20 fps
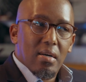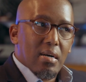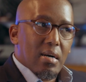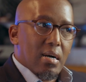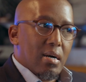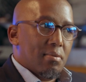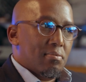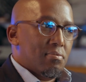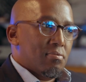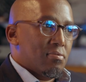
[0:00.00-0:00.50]

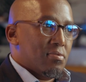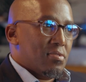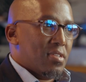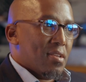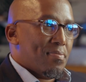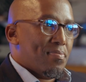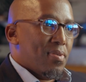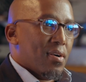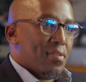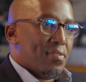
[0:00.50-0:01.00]

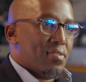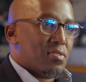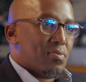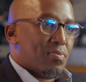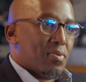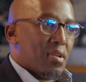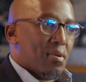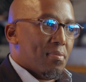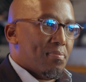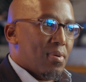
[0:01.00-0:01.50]
That path has
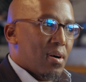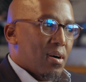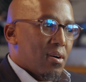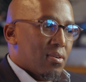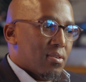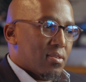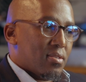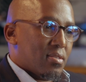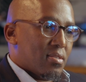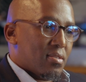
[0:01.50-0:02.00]
been
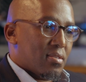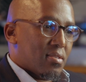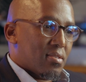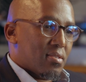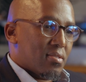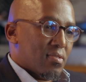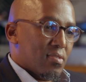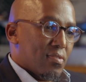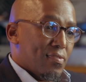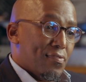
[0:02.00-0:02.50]

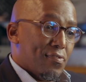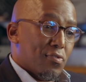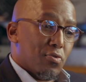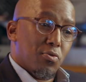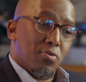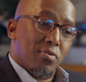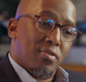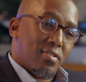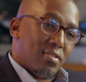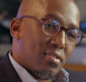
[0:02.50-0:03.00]
about
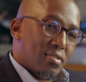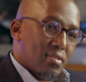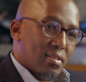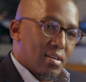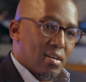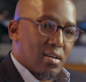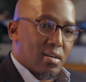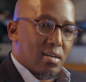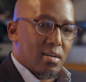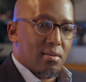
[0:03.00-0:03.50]
food,
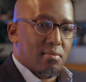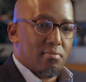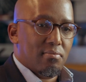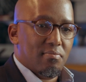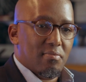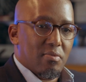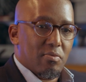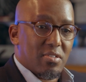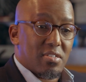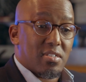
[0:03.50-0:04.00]

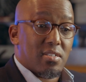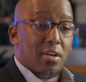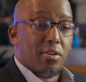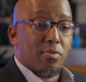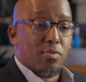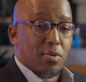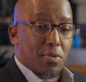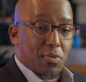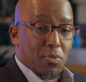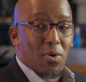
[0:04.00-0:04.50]
which started
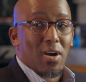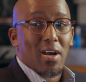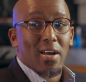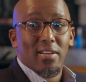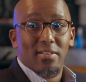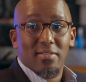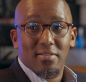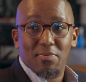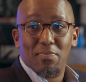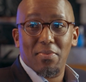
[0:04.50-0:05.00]
with
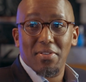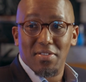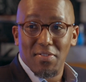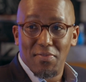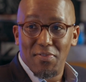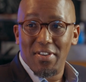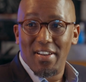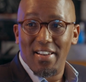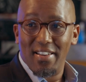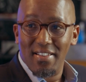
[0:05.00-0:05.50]
wine
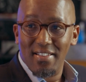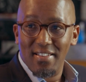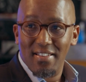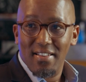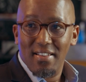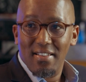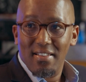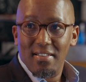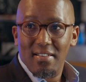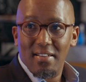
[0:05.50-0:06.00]
specifically.
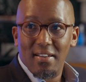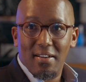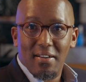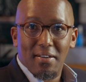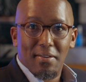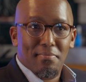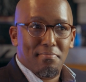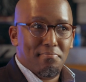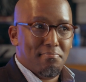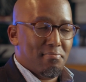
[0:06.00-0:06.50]

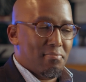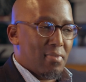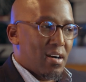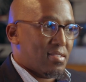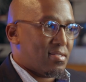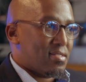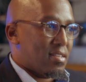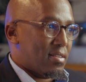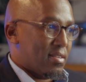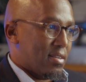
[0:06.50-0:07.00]

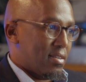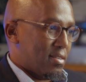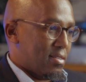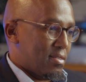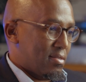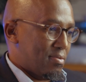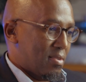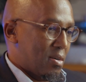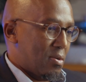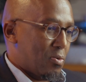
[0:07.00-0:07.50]
I
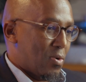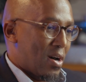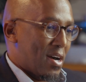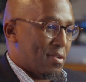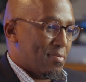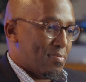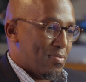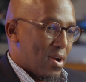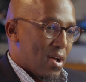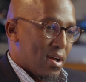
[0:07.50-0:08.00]
started a
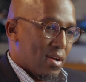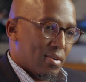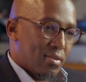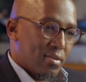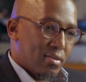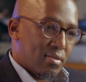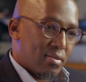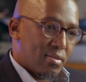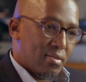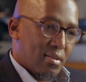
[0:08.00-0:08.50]
wine
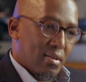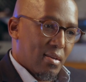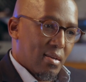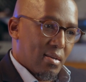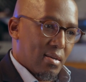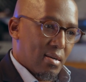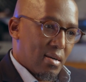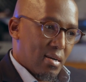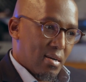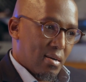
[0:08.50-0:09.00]
brand
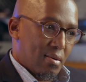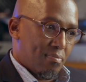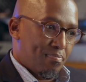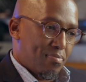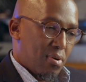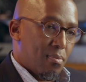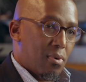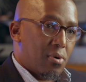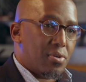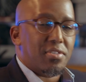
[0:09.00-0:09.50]

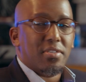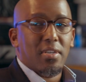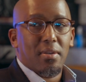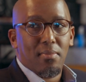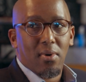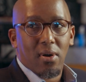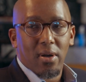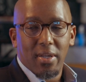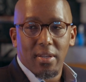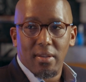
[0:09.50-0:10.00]
promotion
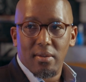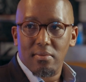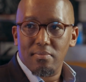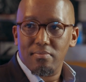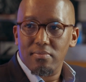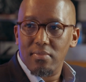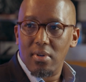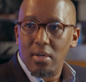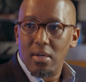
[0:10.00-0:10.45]
and marketing